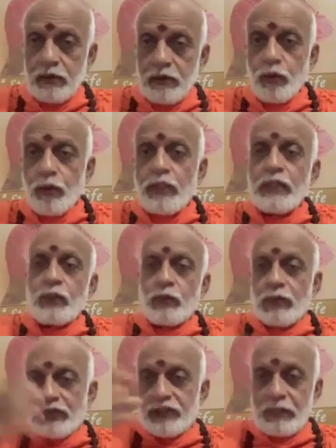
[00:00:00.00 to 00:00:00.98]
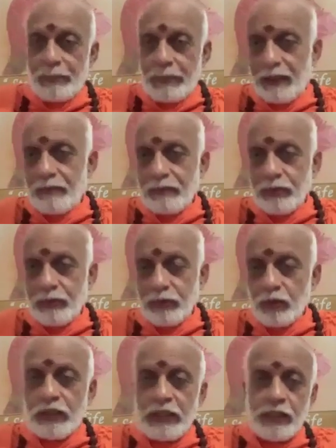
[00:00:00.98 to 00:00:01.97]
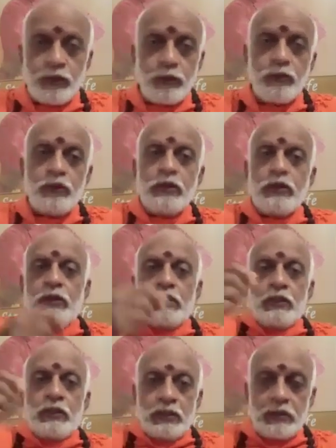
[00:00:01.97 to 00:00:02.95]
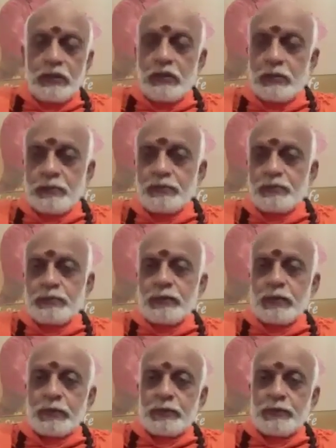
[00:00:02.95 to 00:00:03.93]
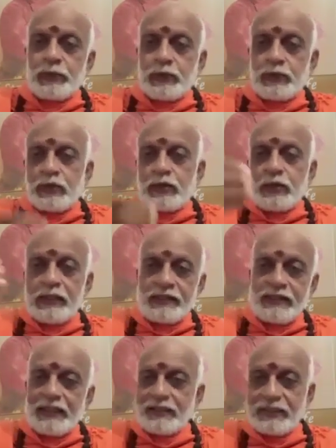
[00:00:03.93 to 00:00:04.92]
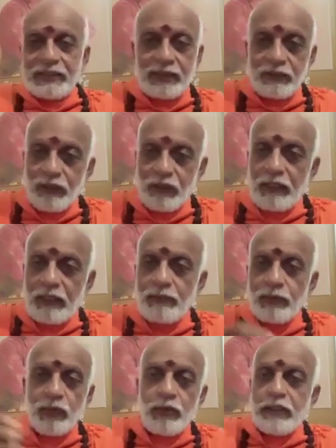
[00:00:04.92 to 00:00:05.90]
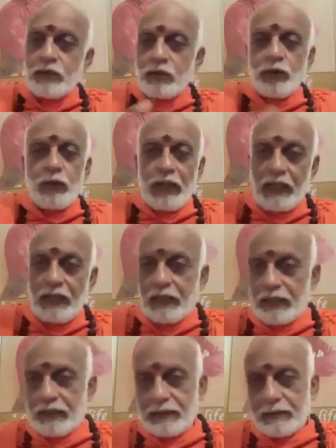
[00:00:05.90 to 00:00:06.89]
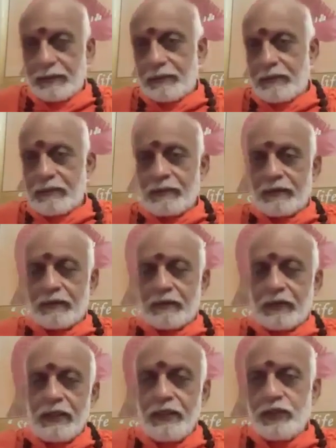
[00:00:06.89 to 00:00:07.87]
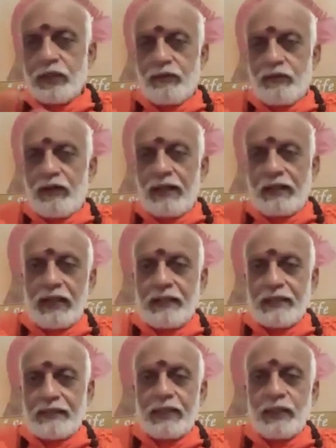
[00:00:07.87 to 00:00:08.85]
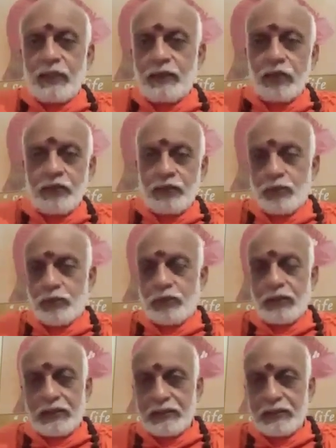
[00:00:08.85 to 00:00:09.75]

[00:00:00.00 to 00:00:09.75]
You don't need to worship him. You don't need to, put incense sticks for him. You don't need to do anything. He's your father. That's the end of the whole story.